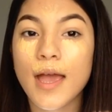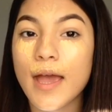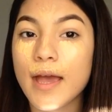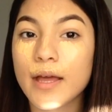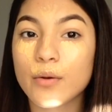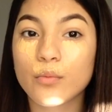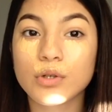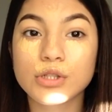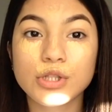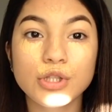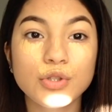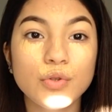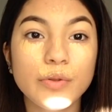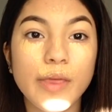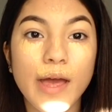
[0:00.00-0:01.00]
And once
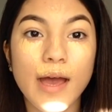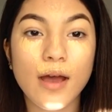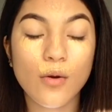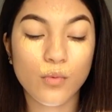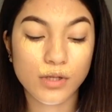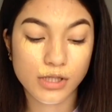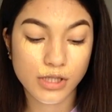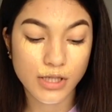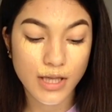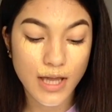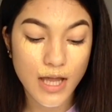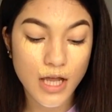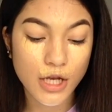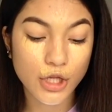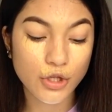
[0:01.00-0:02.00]
you do that, once
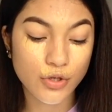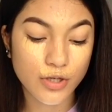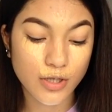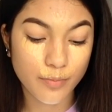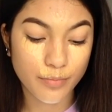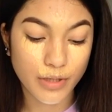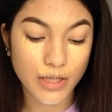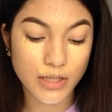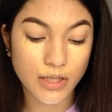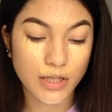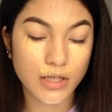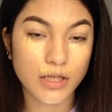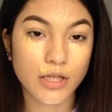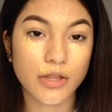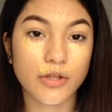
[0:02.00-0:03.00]
again, you could blend
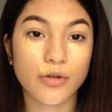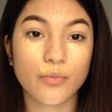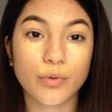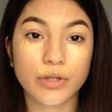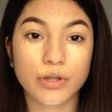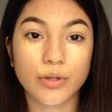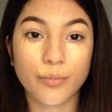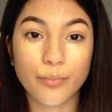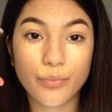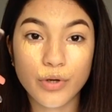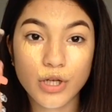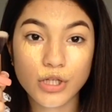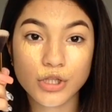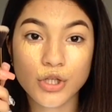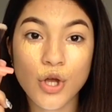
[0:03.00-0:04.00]
it either with the
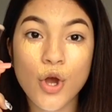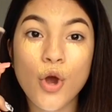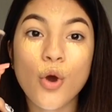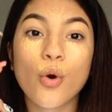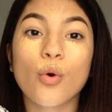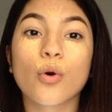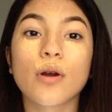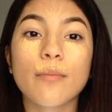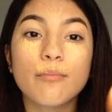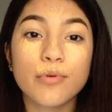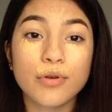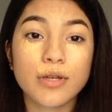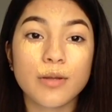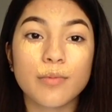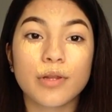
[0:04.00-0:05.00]
brush or a
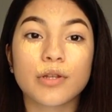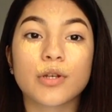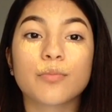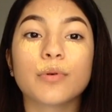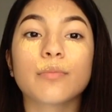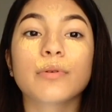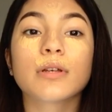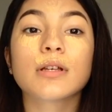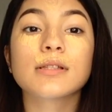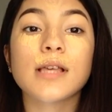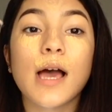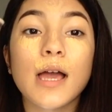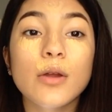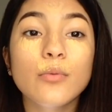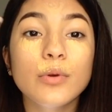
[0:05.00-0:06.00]
beauty blender. But because
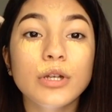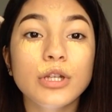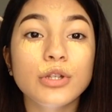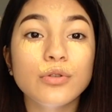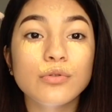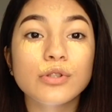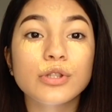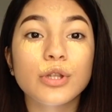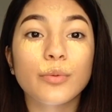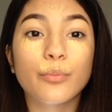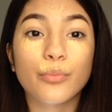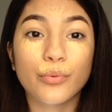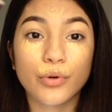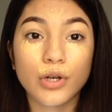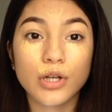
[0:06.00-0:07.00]
I already used the
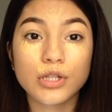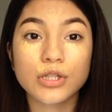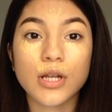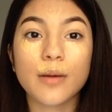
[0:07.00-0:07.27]
brush,